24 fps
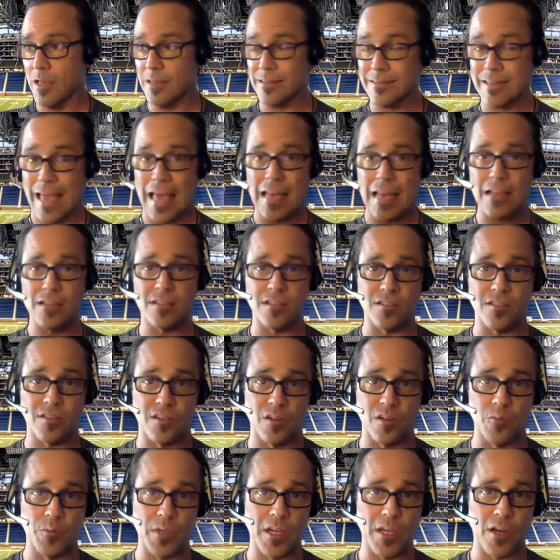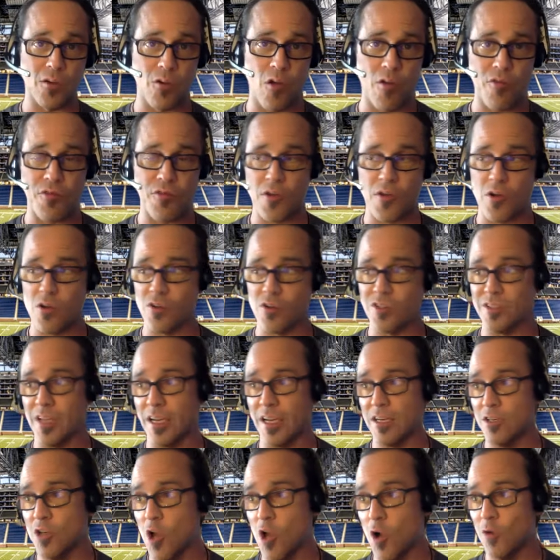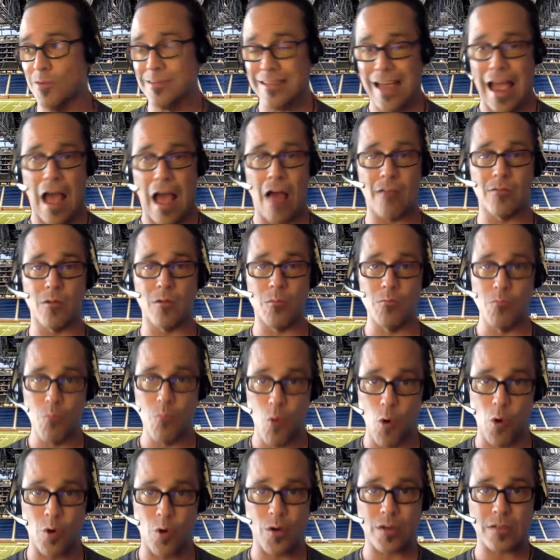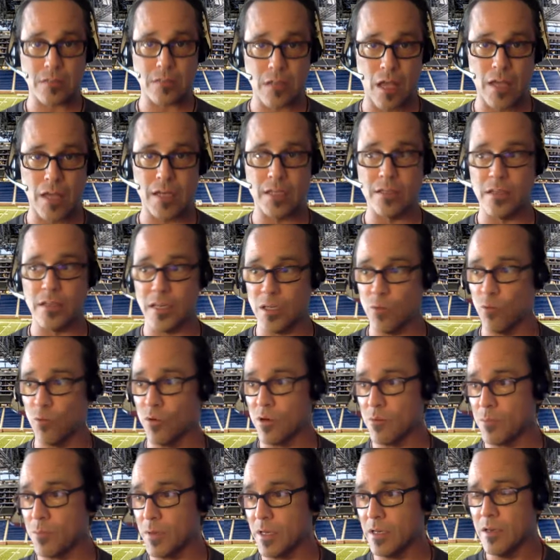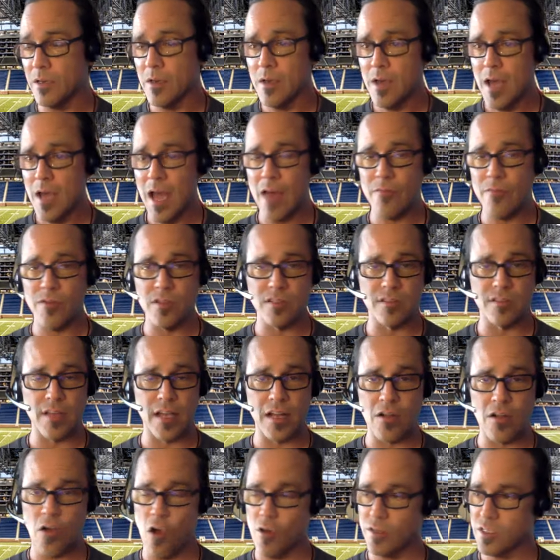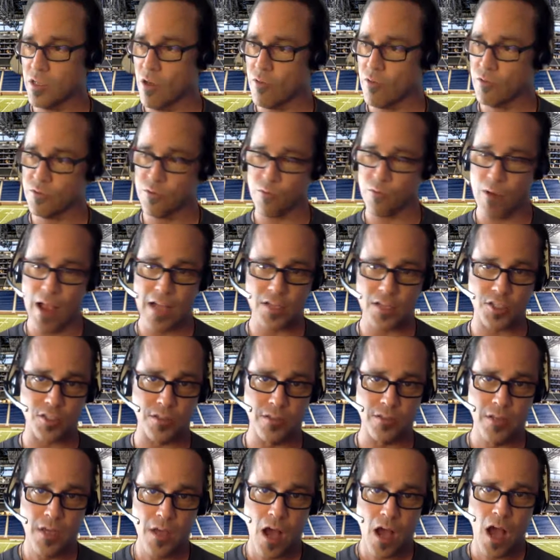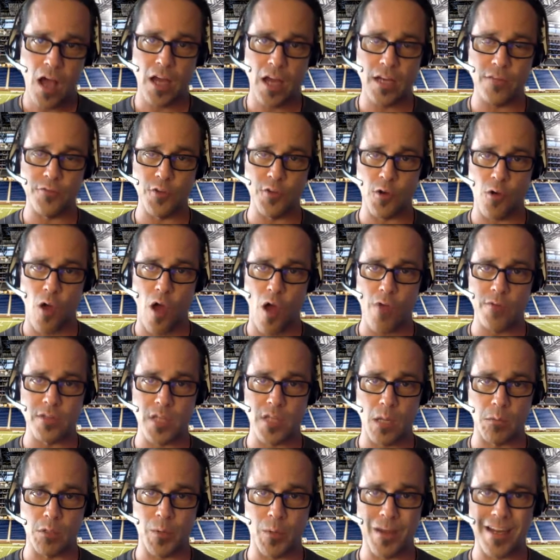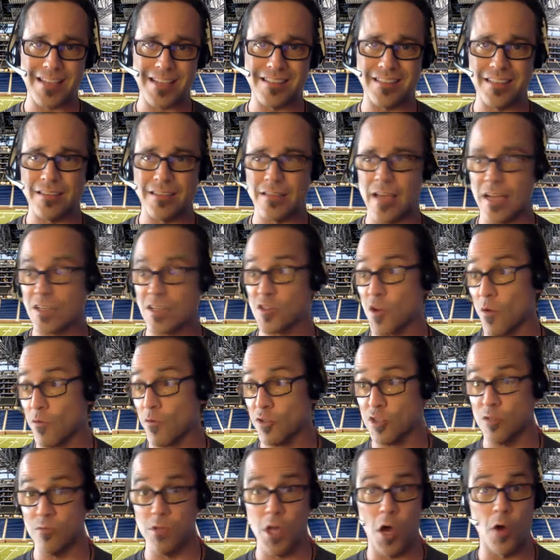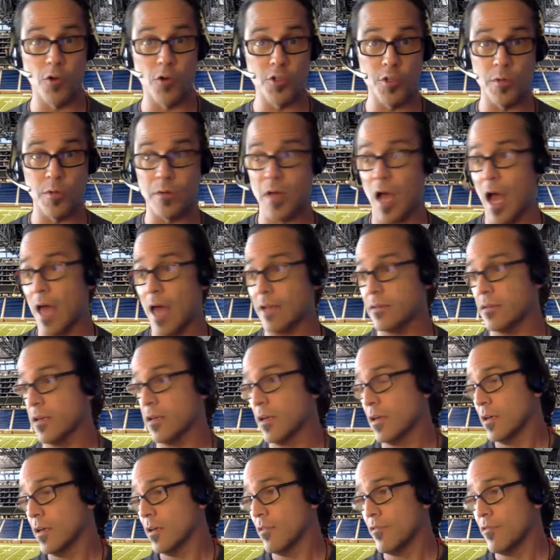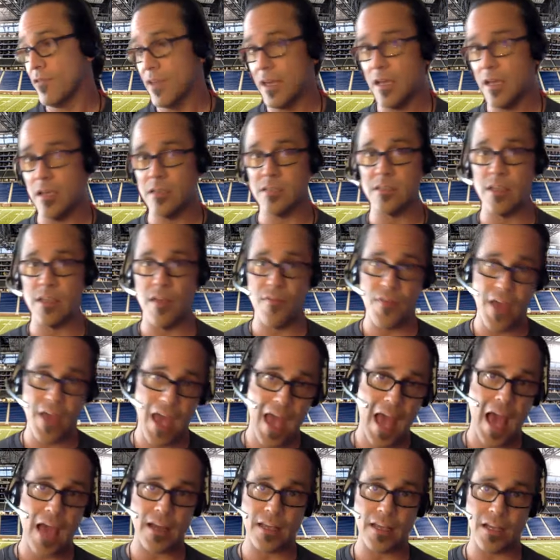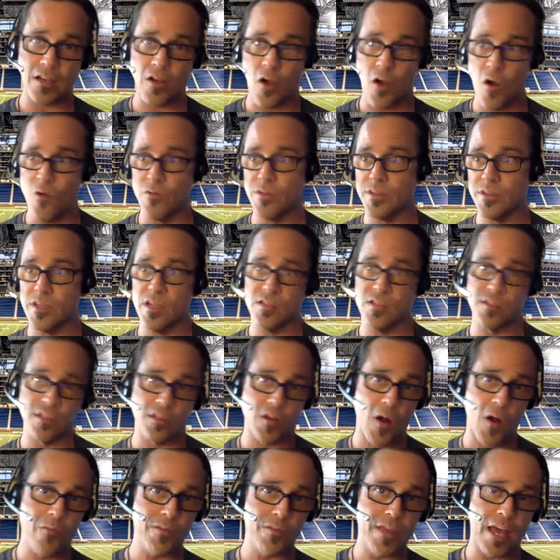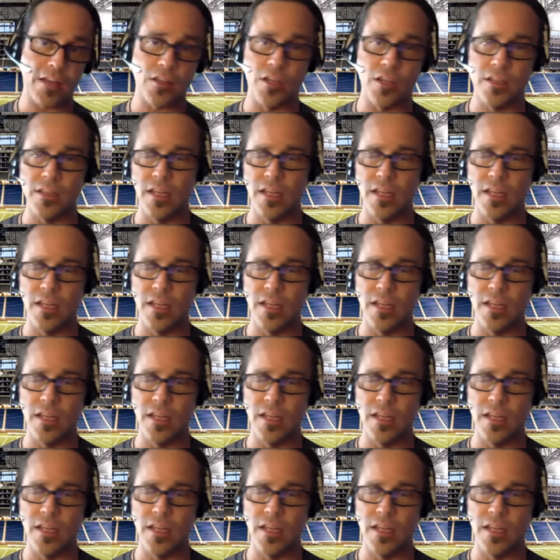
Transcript: Dennis is going to be here on Thursday, no doubt more excited than he would have been had this thing gone the other direction. And if you're on the WNST tech service, you know you got this and that and COVID this and COVID that.